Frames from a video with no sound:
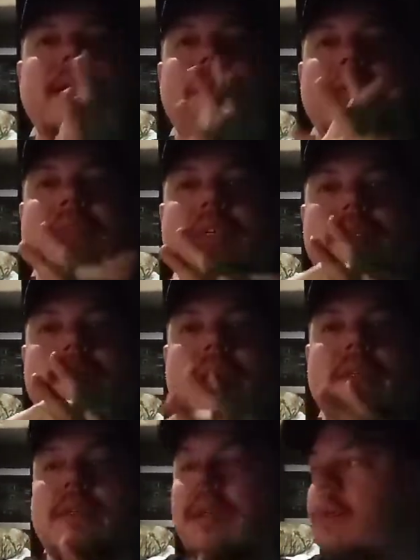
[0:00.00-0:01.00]
Just
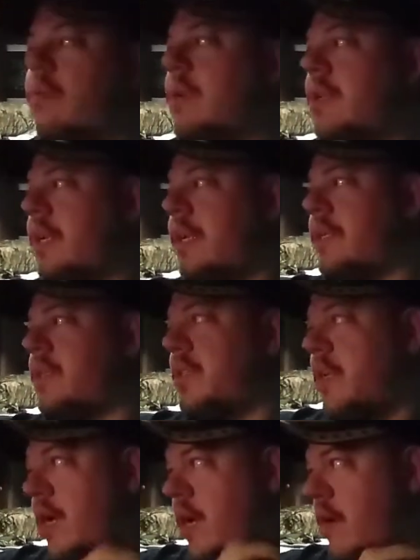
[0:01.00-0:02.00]
unloaded in
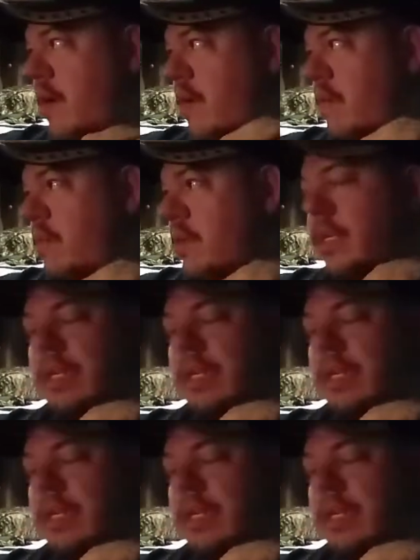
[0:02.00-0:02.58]
Chicago.